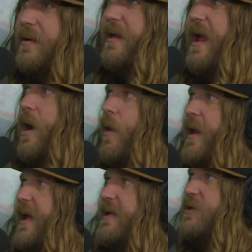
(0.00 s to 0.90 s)
Yeah, no,
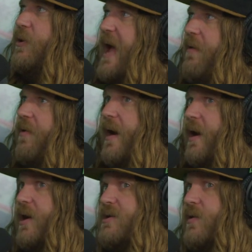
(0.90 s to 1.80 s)
it's cool to have it there
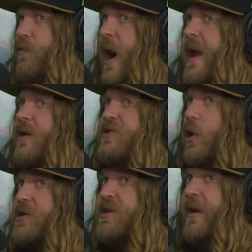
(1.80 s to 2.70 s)
because right now
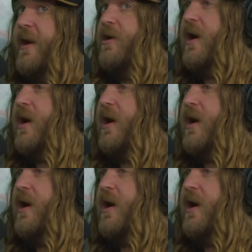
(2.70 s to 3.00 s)
dirt's not in it,